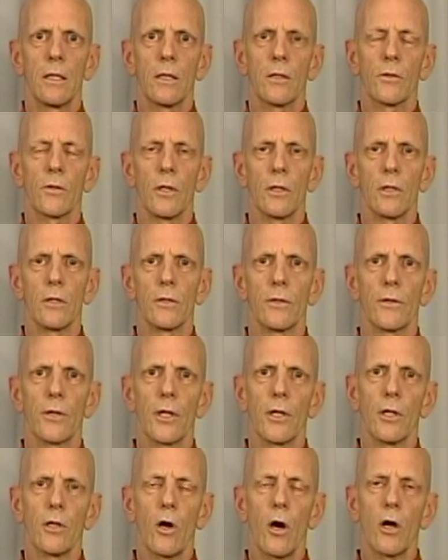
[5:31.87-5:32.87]
the
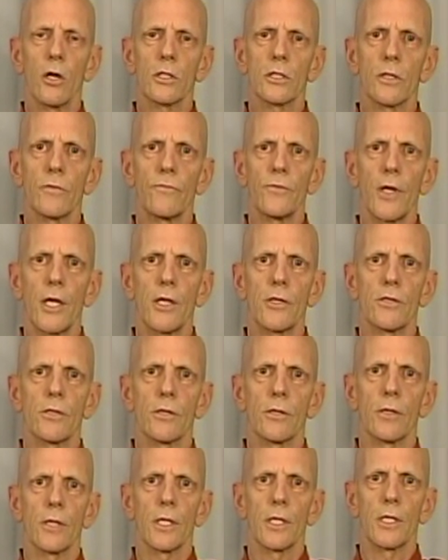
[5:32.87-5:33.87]
laws of nature
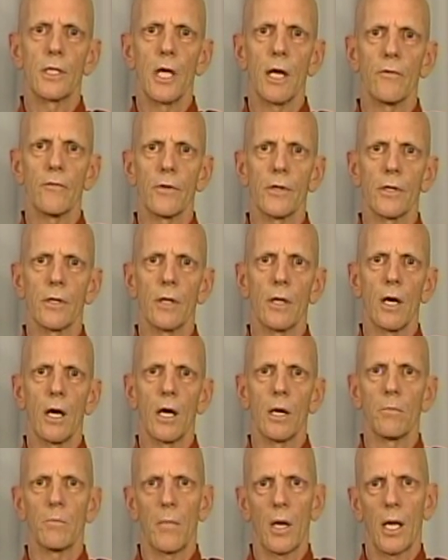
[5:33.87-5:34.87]
that govern
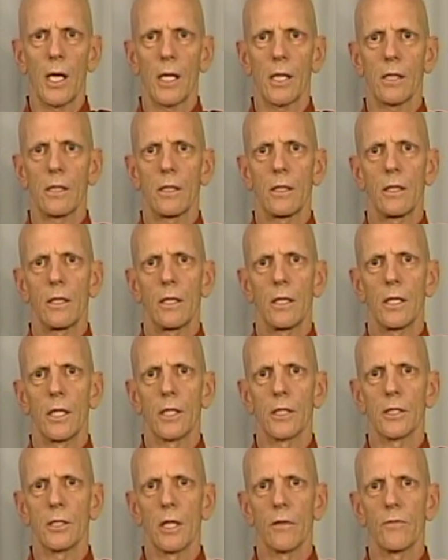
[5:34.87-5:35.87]
our mind
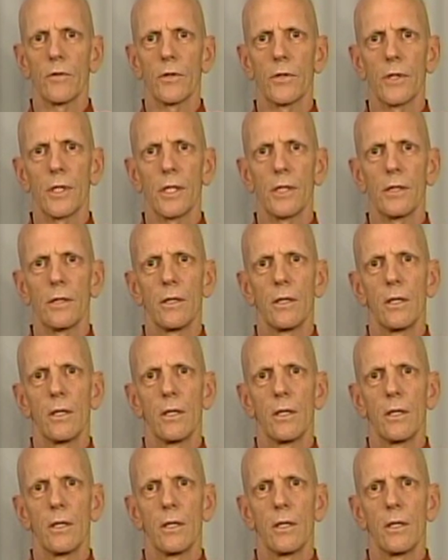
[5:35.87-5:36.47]
and govern